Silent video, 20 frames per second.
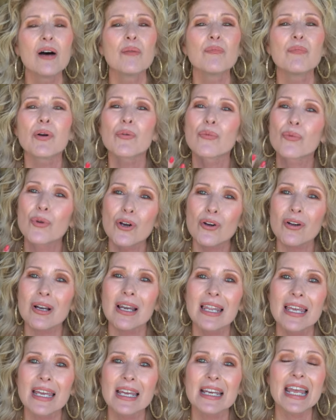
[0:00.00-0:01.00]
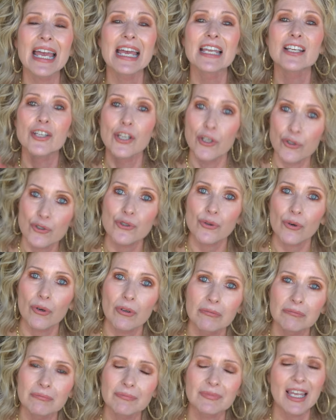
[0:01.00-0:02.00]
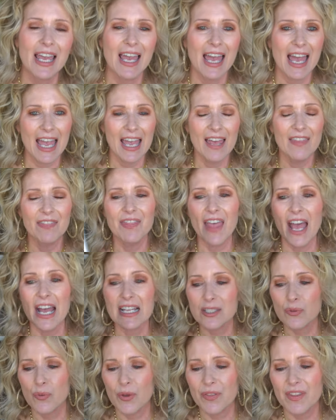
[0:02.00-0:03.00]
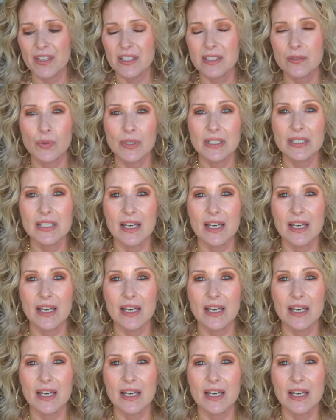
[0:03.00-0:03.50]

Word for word: but real clean and neutral and that's what this one